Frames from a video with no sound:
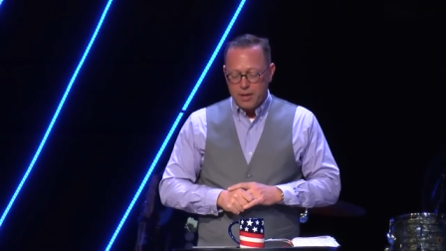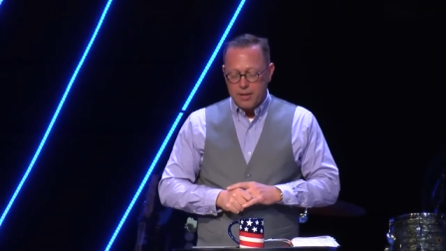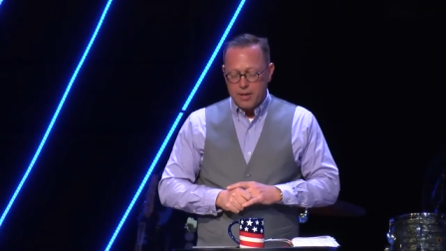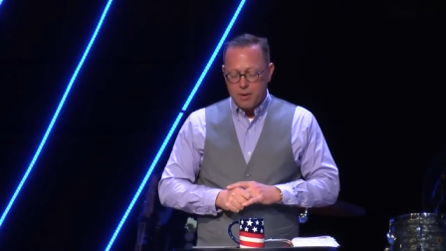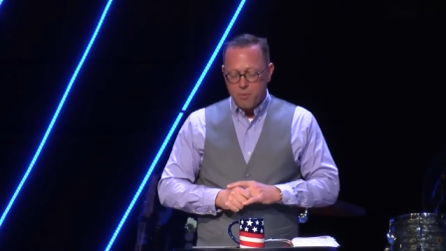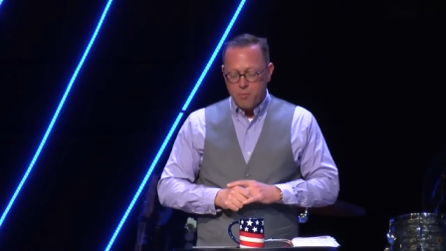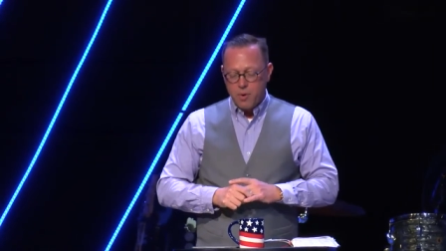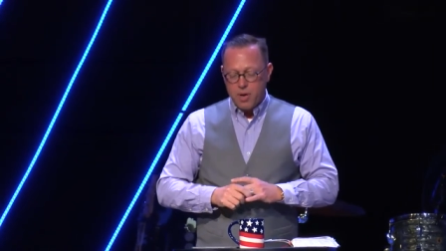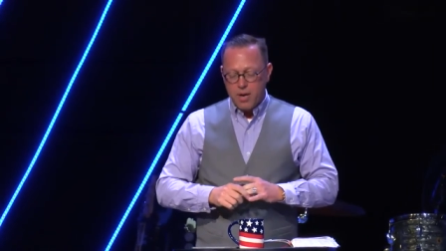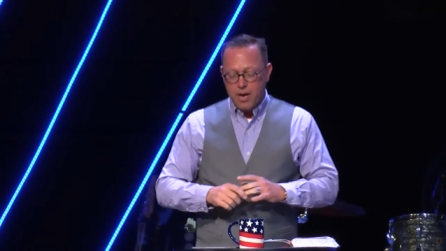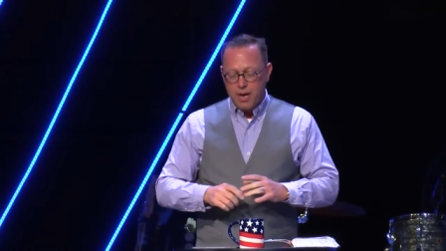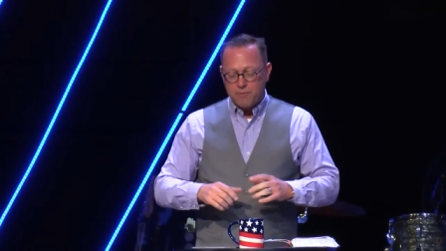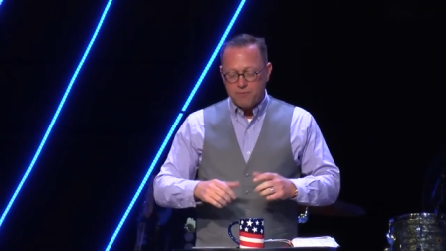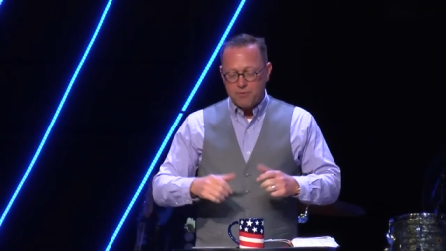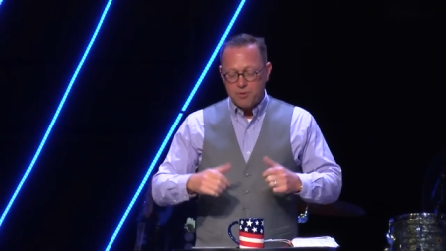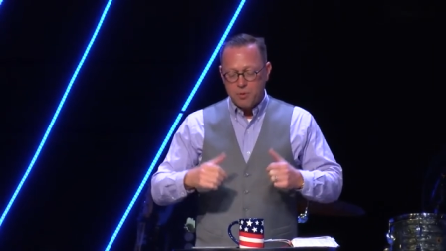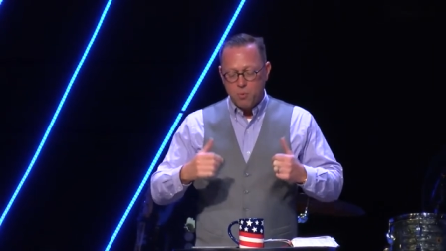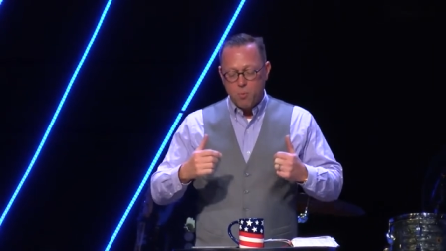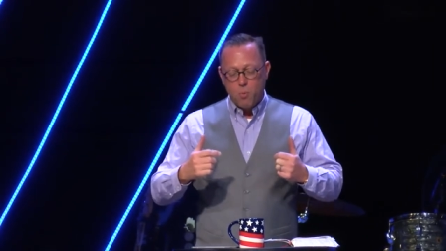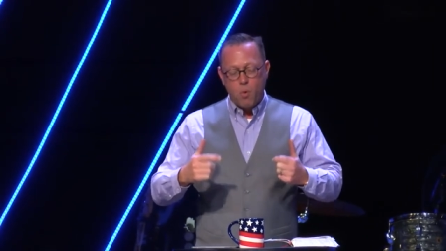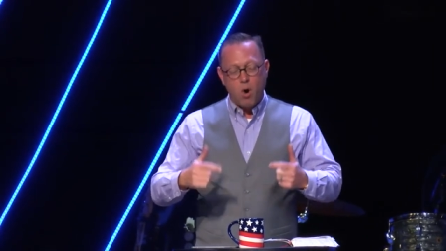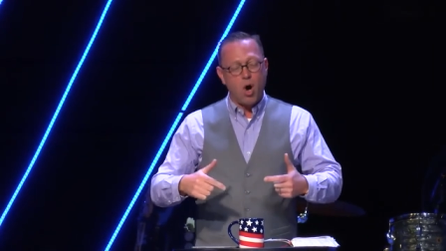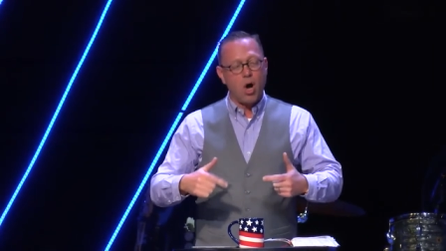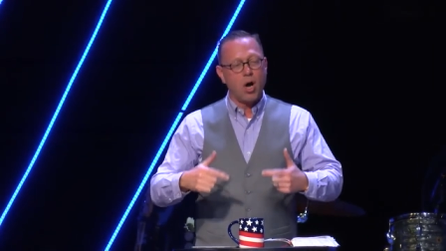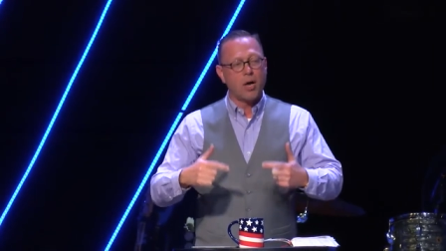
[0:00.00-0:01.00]
that we have to
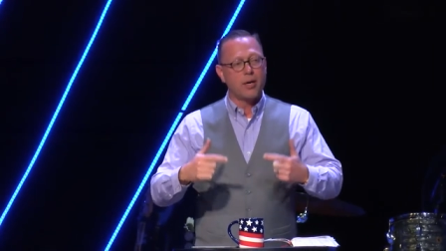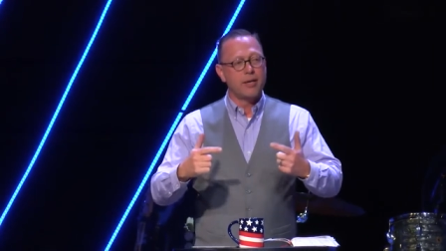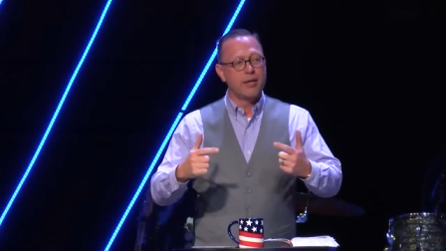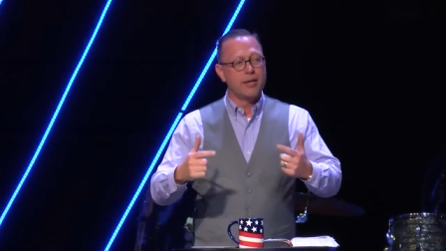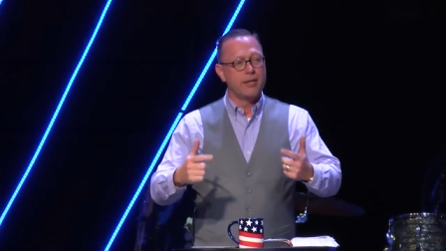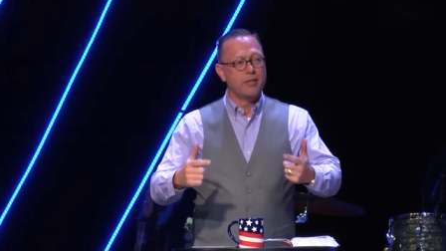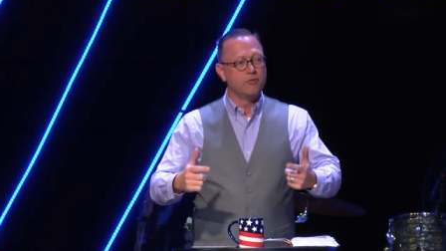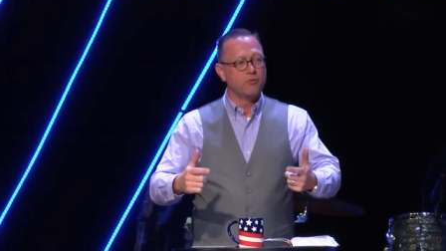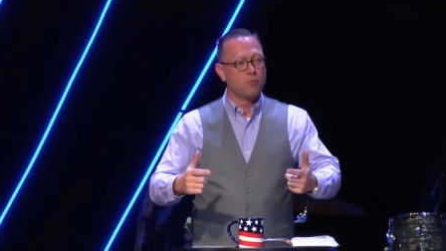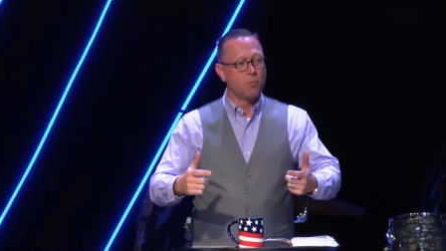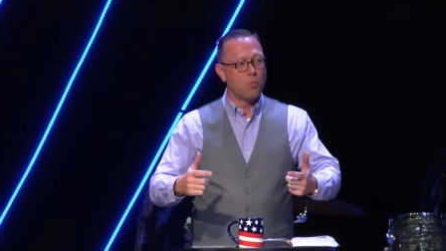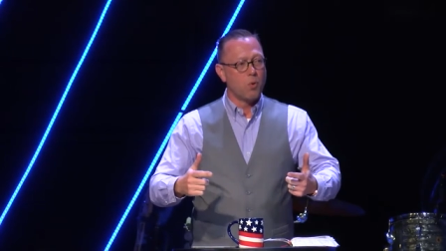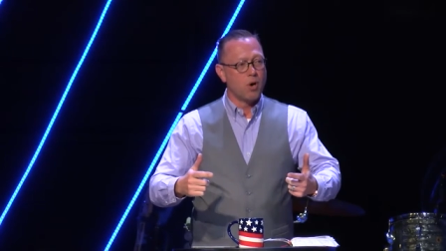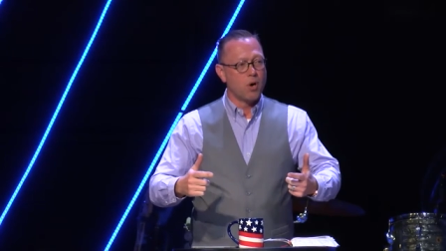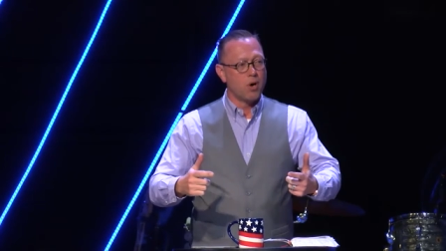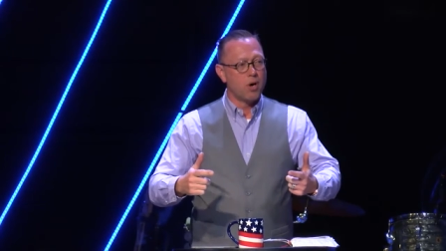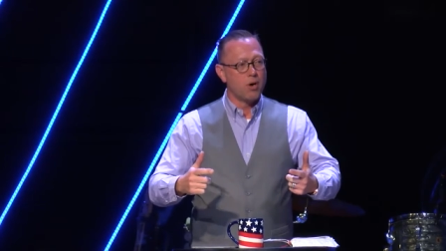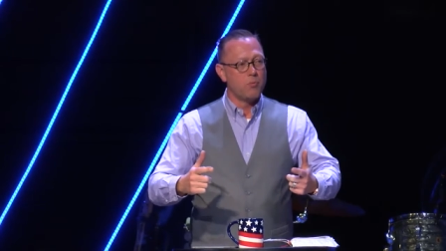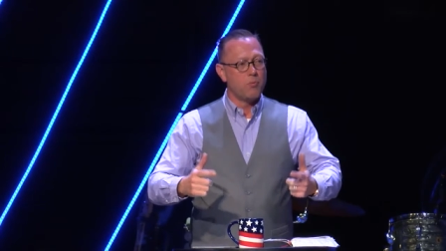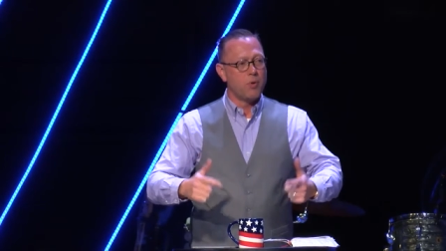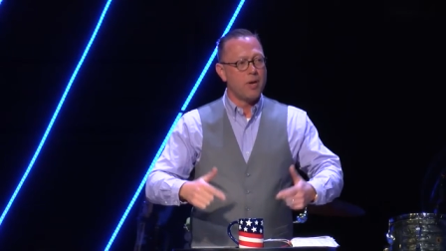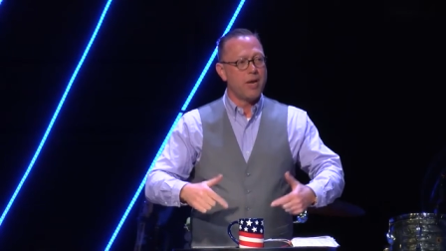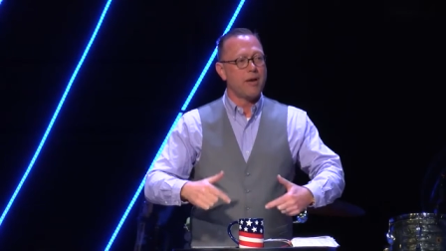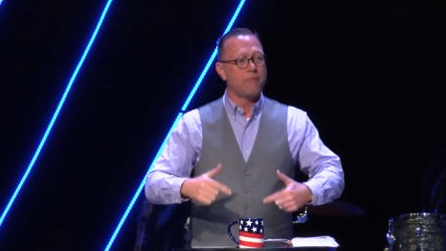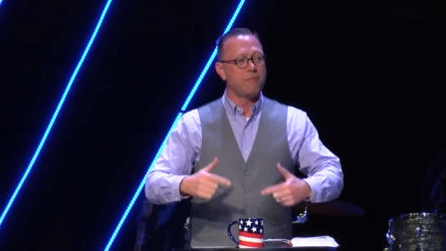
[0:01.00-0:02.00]
walk in His
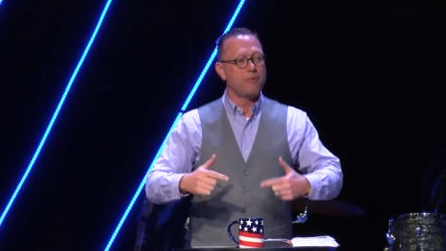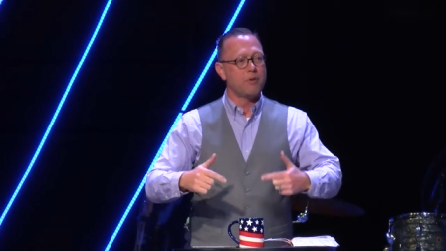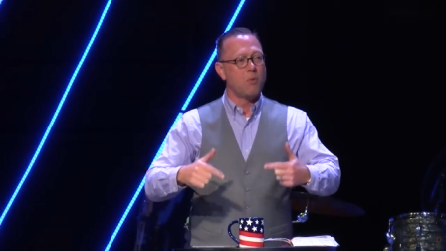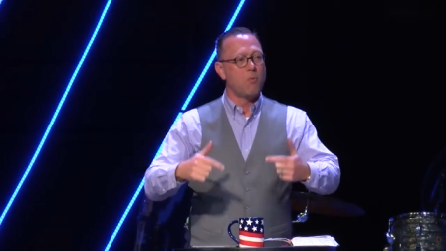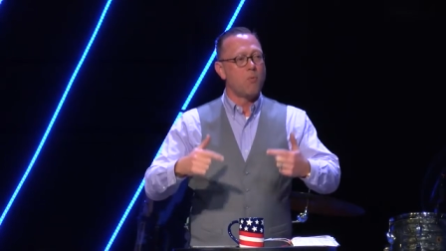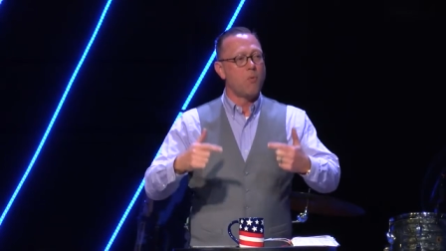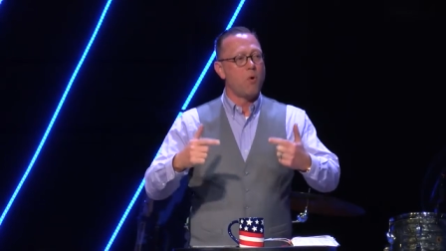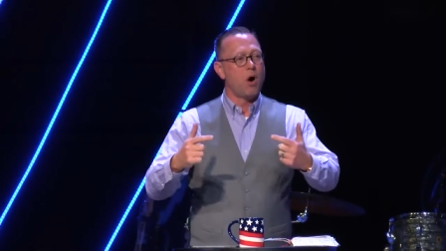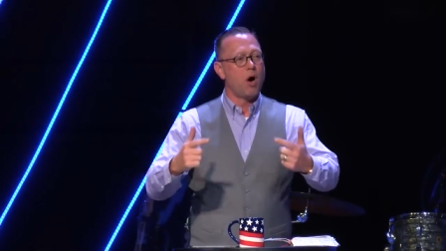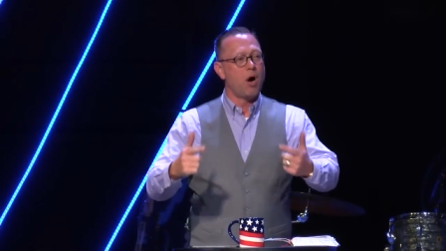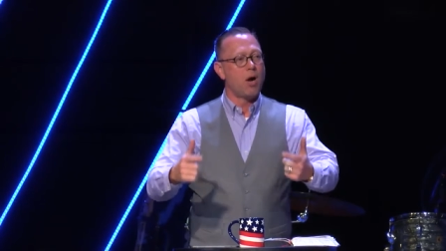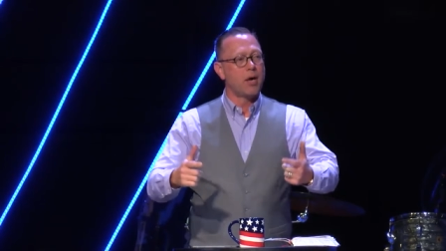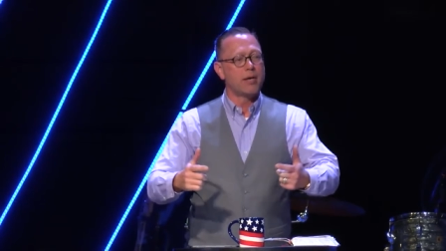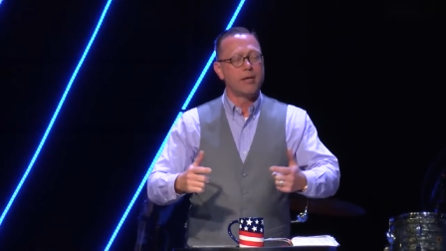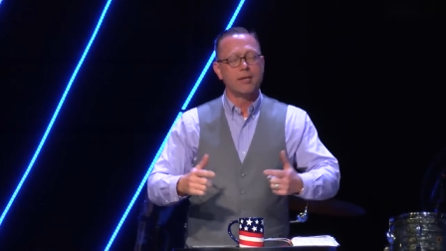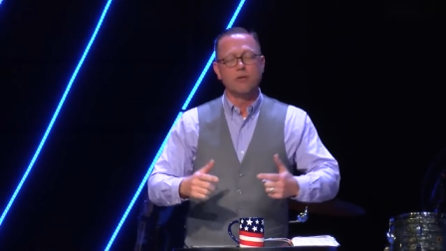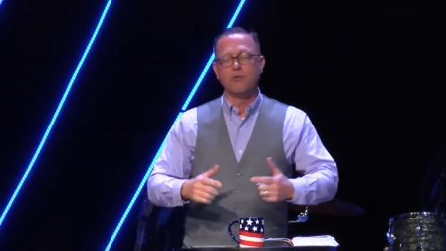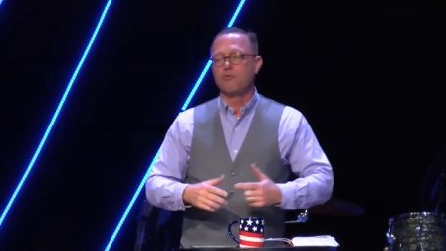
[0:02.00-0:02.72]
Word. We have to walk in